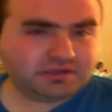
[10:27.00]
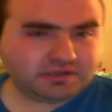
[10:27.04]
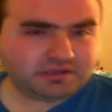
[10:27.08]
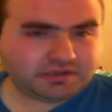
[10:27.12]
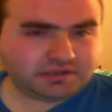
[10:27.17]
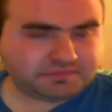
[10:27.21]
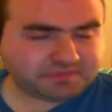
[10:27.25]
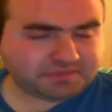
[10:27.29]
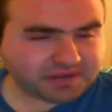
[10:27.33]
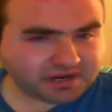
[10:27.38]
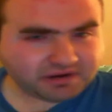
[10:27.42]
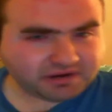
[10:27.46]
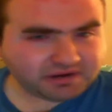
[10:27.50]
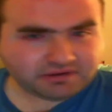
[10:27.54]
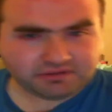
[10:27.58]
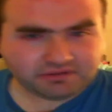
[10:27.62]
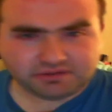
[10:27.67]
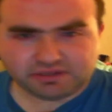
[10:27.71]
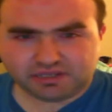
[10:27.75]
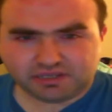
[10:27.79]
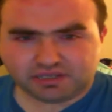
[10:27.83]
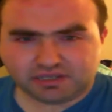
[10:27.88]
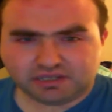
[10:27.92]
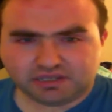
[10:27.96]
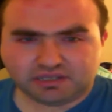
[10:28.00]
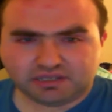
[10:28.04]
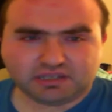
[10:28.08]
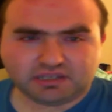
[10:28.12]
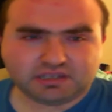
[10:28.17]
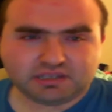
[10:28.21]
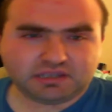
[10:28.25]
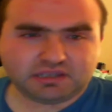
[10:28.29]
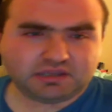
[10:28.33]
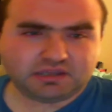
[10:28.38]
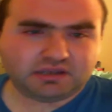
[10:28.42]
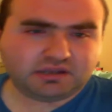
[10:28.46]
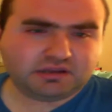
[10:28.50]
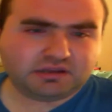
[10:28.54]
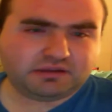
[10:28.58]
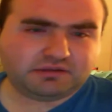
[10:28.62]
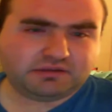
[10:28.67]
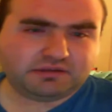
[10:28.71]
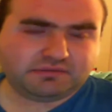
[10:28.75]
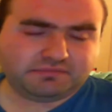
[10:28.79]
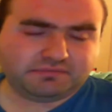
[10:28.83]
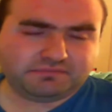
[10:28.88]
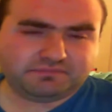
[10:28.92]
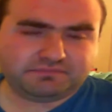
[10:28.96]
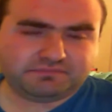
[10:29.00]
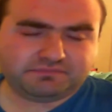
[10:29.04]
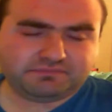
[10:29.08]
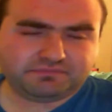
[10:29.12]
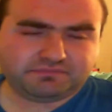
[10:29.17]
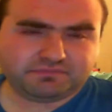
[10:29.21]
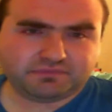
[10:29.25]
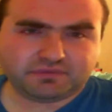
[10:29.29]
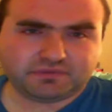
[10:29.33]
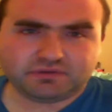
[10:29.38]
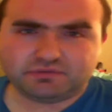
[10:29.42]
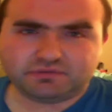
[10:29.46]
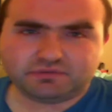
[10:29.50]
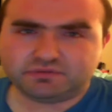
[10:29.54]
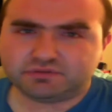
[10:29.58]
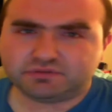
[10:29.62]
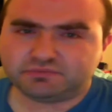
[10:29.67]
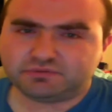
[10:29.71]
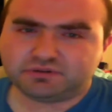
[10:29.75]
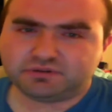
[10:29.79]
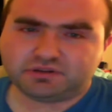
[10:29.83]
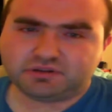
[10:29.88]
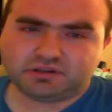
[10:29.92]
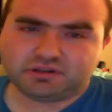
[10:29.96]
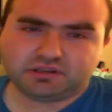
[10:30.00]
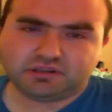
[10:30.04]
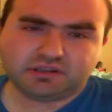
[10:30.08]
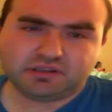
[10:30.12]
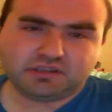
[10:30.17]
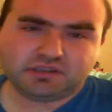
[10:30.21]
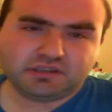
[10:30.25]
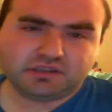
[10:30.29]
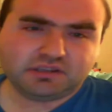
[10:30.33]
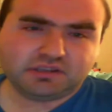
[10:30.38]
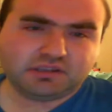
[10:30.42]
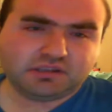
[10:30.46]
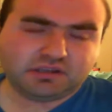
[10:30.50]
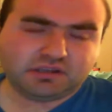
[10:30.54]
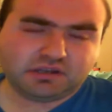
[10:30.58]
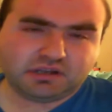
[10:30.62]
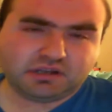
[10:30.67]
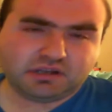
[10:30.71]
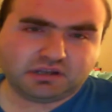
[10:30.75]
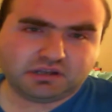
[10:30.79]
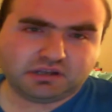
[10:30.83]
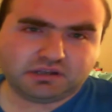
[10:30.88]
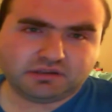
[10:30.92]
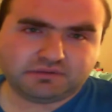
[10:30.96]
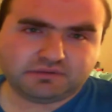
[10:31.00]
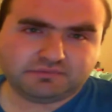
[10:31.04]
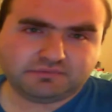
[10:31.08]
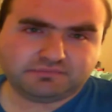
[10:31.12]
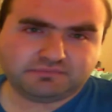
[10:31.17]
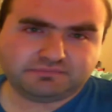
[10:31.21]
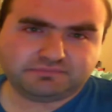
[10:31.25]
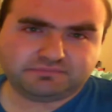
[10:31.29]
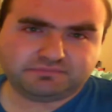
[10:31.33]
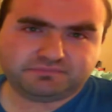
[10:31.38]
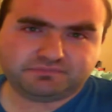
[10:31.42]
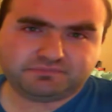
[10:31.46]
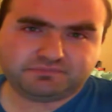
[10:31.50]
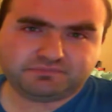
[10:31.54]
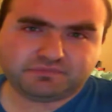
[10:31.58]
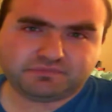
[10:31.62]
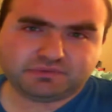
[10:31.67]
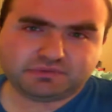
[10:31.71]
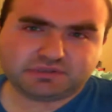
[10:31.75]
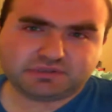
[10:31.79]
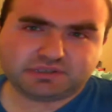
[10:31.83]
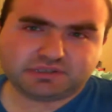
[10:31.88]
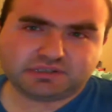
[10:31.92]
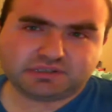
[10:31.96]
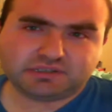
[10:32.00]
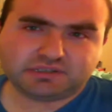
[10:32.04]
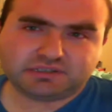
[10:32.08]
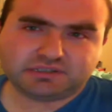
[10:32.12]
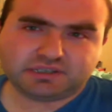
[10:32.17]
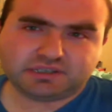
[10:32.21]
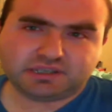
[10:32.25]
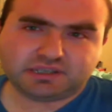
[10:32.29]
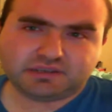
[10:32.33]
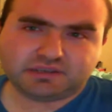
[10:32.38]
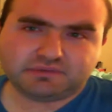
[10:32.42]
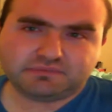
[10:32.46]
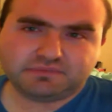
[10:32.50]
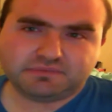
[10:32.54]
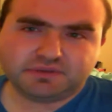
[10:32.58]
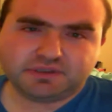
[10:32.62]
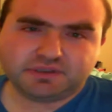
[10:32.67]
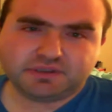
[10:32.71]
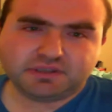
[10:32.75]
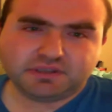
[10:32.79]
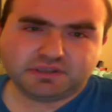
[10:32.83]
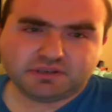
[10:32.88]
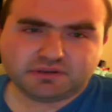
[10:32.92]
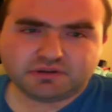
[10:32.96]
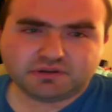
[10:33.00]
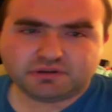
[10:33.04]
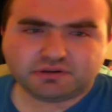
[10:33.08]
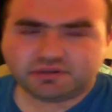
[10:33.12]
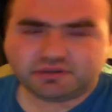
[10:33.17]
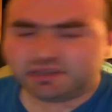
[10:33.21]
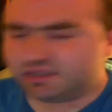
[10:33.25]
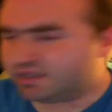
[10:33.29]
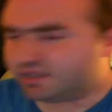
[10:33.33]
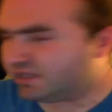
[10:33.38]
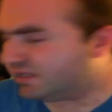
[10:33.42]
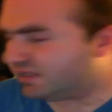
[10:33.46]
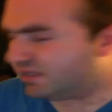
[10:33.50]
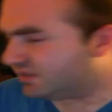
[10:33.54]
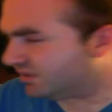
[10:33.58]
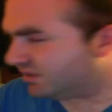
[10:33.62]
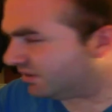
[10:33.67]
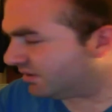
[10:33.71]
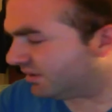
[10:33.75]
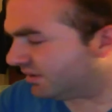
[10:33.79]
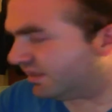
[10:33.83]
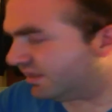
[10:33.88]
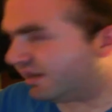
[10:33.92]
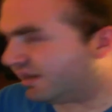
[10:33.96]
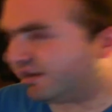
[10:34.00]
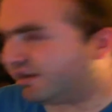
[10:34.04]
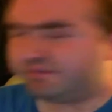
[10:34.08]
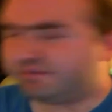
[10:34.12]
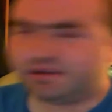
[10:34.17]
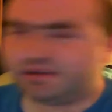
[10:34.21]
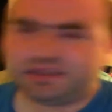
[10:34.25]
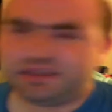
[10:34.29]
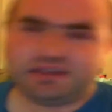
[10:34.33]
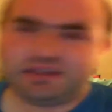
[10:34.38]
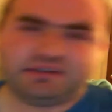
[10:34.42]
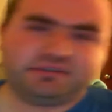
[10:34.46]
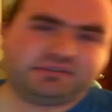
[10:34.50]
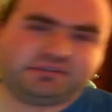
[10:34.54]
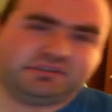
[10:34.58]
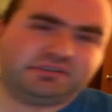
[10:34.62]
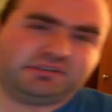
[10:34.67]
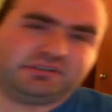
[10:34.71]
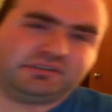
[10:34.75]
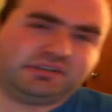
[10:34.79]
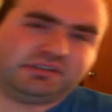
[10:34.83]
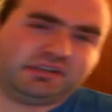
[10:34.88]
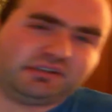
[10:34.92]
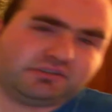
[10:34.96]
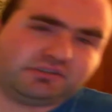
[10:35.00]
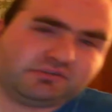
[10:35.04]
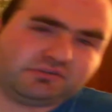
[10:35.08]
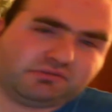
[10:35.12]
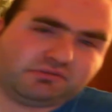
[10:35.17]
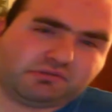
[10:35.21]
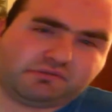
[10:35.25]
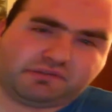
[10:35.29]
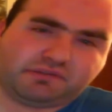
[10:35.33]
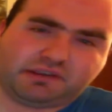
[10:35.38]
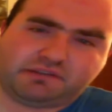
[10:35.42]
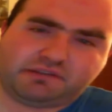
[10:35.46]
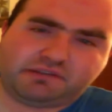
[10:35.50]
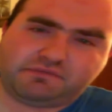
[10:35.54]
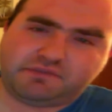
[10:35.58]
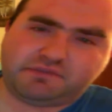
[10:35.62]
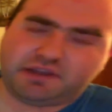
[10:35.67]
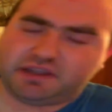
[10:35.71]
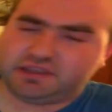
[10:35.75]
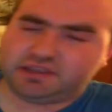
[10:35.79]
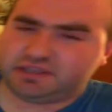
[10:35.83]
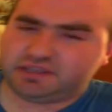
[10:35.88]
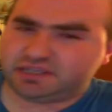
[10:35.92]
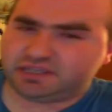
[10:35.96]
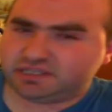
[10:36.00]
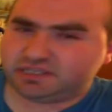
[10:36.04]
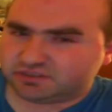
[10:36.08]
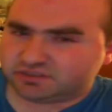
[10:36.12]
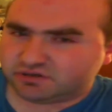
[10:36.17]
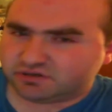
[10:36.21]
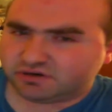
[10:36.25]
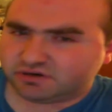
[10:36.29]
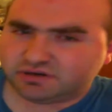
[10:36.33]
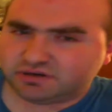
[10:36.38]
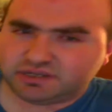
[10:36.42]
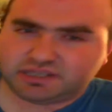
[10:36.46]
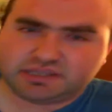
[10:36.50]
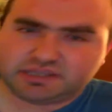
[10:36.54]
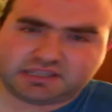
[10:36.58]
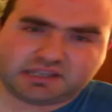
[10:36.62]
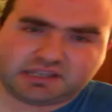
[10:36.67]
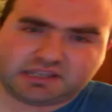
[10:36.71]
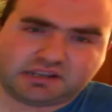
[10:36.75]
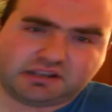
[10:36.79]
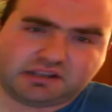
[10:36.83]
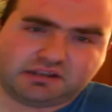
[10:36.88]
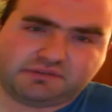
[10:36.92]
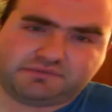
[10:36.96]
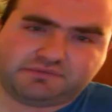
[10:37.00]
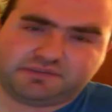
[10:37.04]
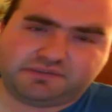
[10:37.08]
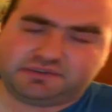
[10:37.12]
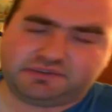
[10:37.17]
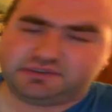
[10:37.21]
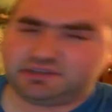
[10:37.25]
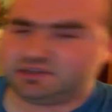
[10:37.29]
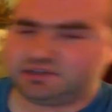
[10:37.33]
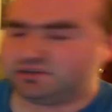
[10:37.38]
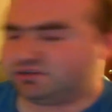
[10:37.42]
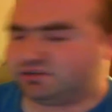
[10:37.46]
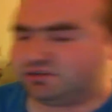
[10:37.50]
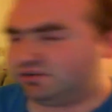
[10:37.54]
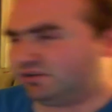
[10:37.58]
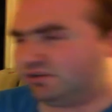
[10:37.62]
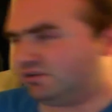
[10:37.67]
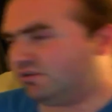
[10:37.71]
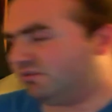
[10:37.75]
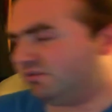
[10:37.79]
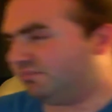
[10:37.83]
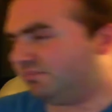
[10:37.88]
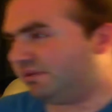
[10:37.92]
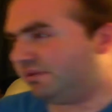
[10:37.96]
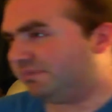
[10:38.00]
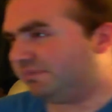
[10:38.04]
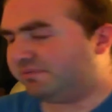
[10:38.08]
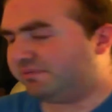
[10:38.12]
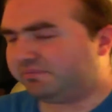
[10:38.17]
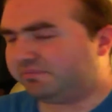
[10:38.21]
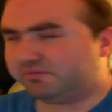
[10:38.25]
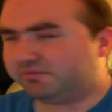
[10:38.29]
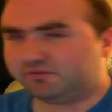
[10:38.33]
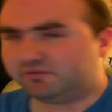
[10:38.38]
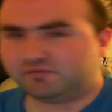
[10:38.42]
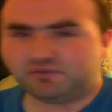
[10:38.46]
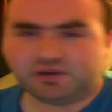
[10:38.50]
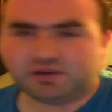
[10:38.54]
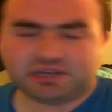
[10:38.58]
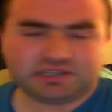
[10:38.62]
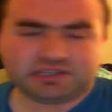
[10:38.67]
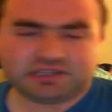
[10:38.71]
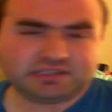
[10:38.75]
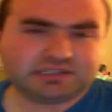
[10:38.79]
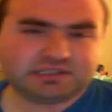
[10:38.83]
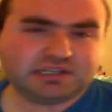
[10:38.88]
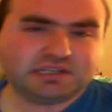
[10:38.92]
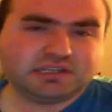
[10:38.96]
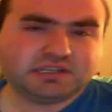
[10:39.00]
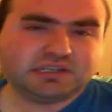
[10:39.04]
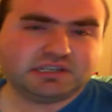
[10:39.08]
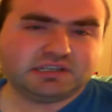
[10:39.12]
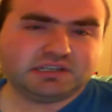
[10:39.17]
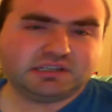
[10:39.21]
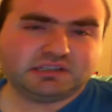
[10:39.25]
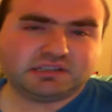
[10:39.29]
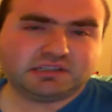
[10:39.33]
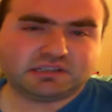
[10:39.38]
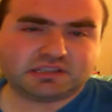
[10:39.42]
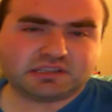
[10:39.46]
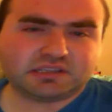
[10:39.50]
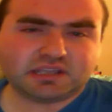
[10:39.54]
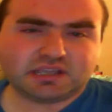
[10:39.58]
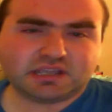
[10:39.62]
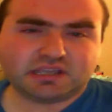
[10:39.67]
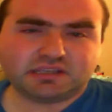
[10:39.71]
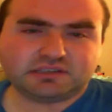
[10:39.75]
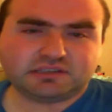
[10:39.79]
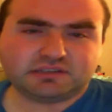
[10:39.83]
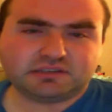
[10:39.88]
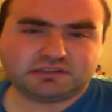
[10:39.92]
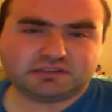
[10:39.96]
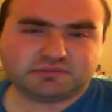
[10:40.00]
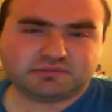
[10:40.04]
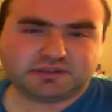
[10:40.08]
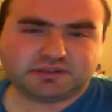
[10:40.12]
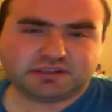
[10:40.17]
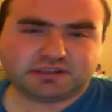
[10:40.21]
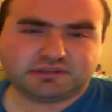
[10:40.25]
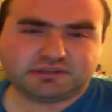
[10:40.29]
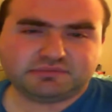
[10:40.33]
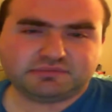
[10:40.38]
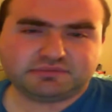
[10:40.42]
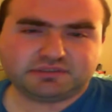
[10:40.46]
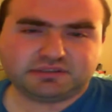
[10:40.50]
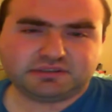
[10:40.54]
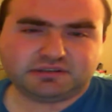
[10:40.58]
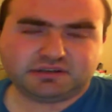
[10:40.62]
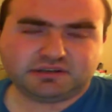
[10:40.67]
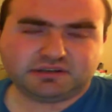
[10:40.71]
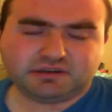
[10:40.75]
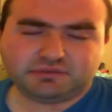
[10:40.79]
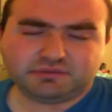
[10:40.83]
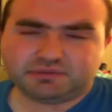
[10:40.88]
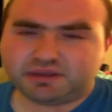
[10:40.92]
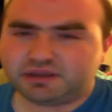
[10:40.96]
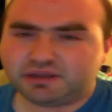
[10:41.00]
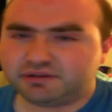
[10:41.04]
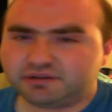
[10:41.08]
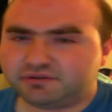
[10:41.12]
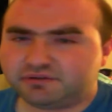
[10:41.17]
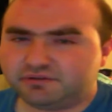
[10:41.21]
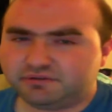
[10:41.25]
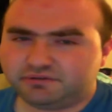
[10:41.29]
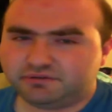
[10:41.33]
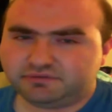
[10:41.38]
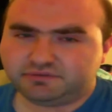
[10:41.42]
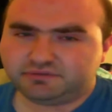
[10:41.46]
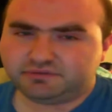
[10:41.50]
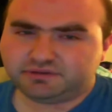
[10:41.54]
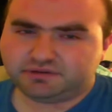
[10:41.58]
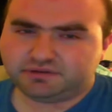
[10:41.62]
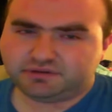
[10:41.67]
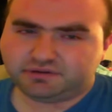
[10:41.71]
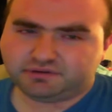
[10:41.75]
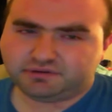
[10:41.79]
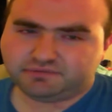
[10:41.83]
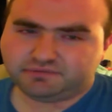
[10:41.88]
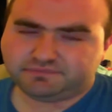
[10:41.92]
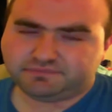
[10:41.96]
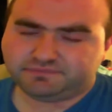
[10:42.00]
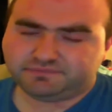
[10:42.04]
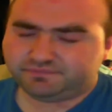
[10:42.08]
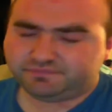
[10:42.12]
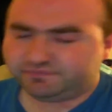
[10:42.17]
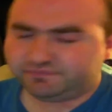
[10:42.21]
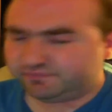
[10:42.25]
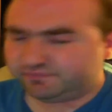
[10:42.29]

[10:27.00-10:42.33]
He apparently, whatchamacallit? What was I gonna say? You know, he's talking to everybody else just like sort of like fine. Like he's starting to get that confidence to actually, you know, be people's friends. The thing is also when it comes to OCHAKO, you know,